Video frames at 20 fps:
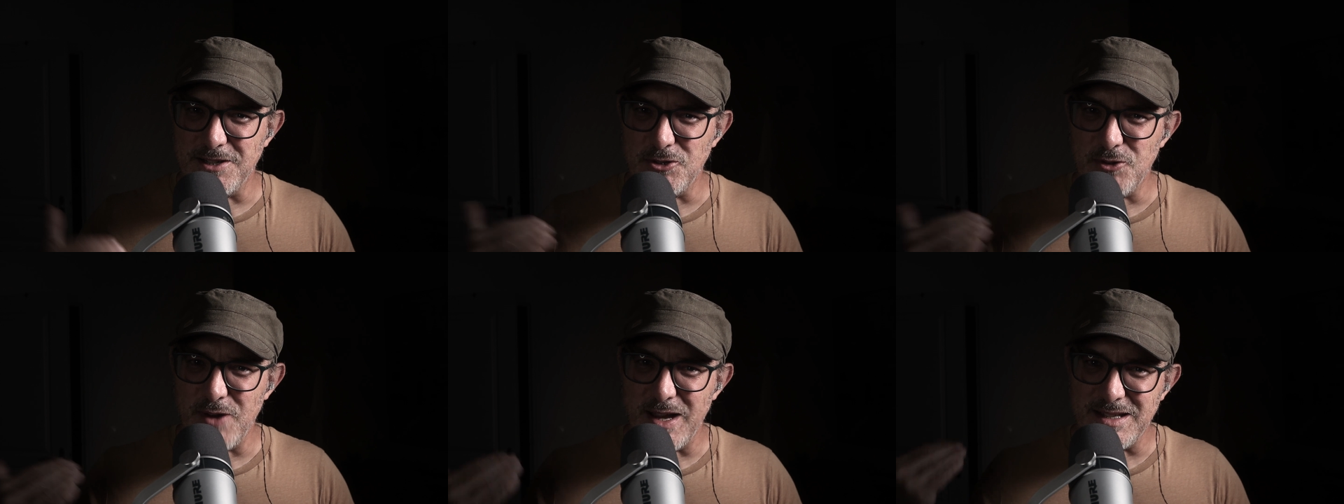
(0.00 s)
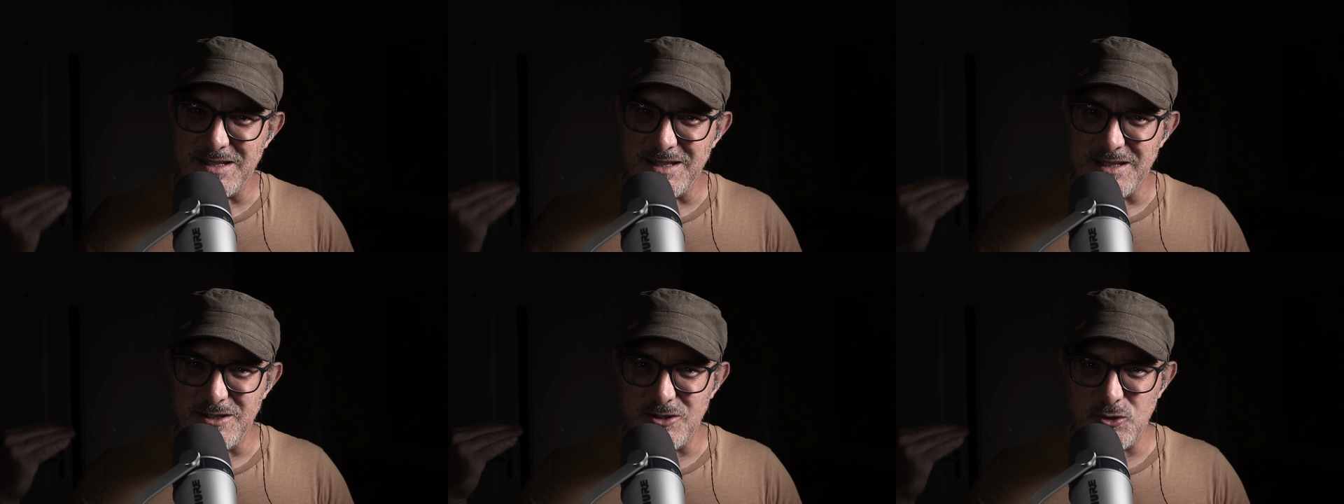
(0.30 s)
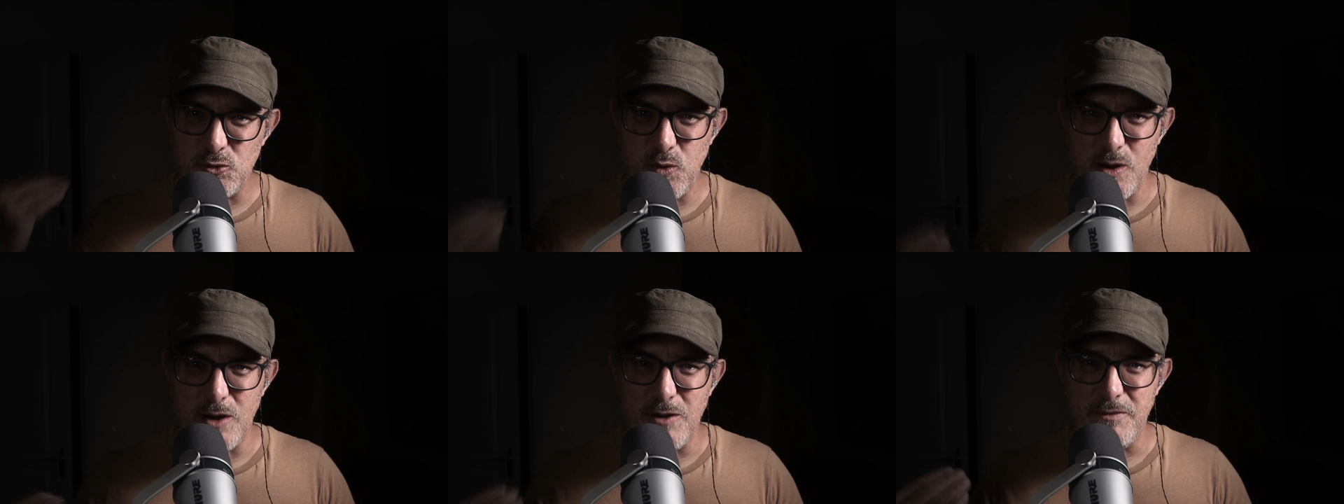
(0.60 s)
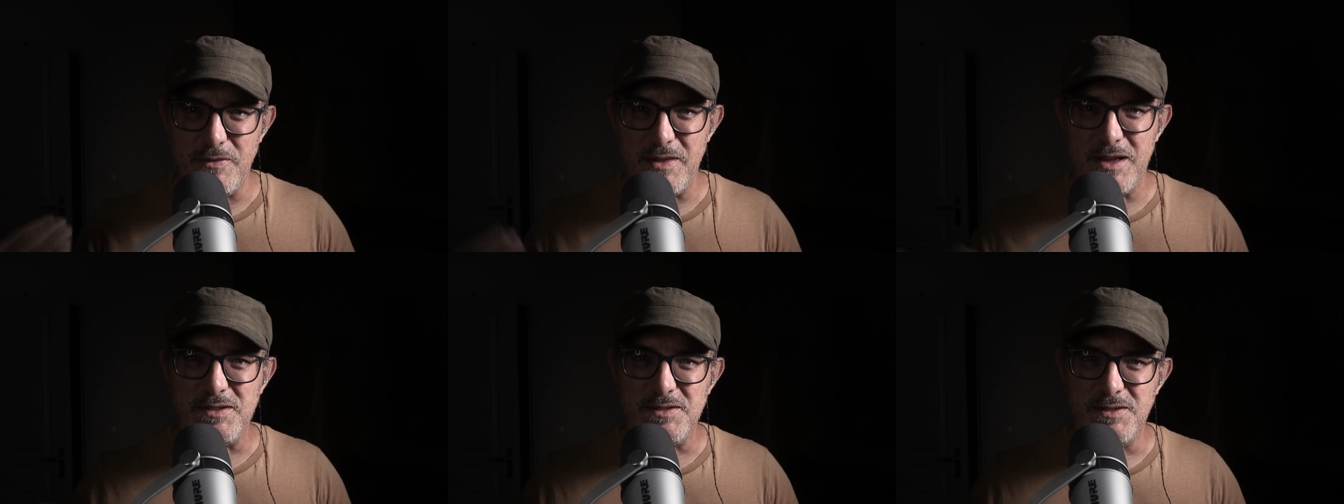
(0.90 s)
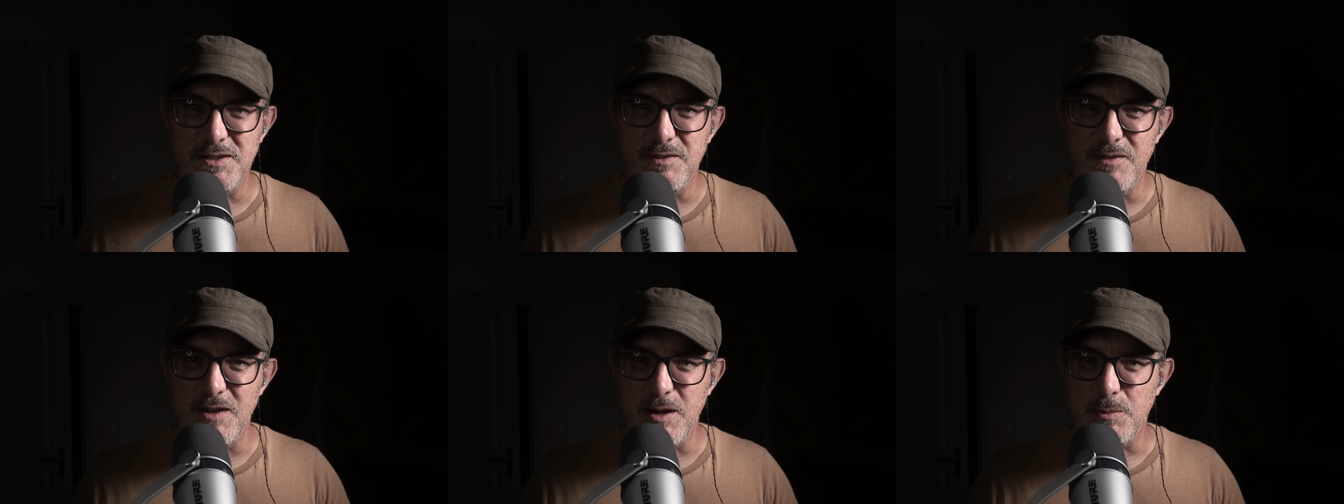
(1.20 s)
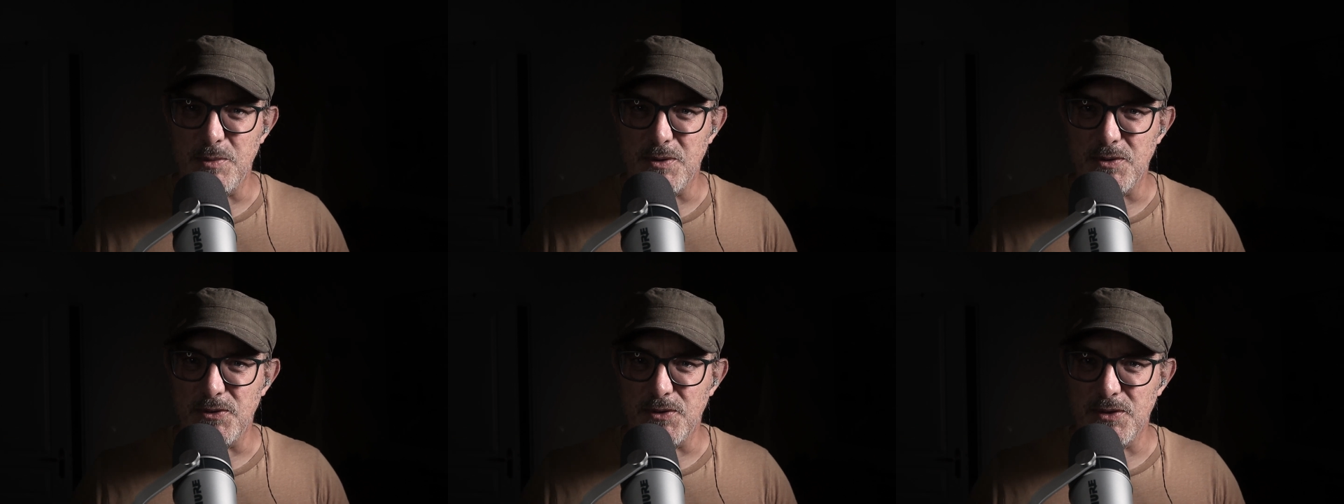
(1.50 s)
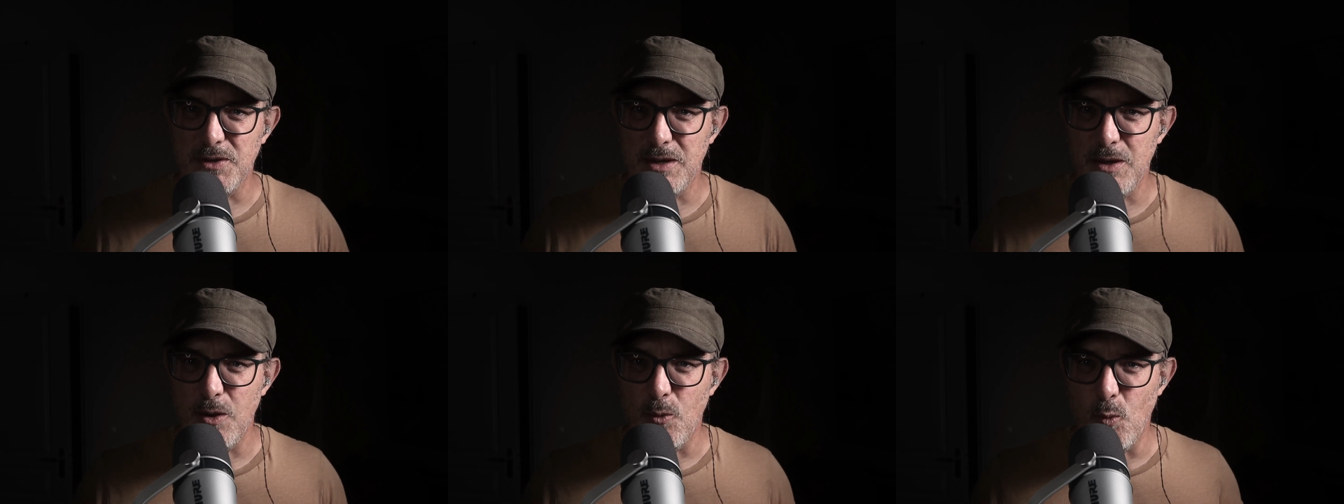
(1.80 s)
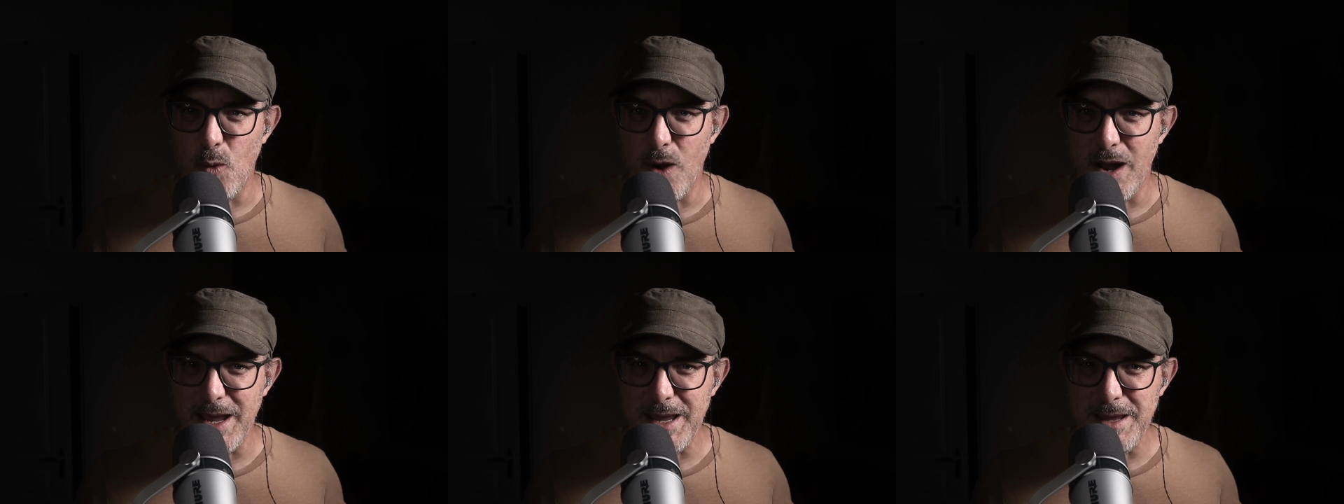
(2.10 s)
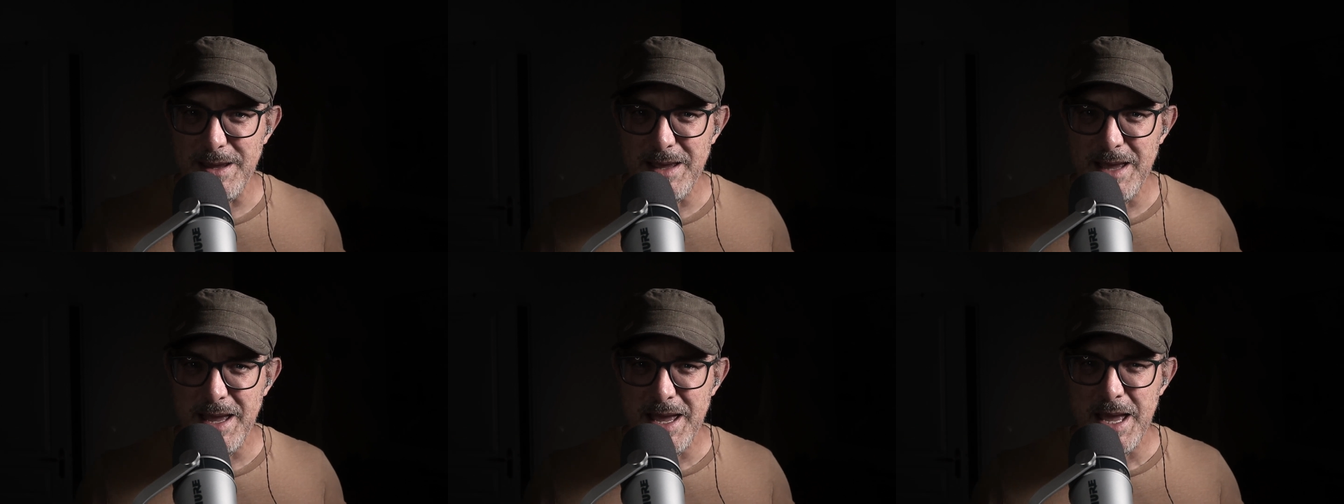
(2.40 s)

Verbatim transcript: attracted 12,000 developers. Why?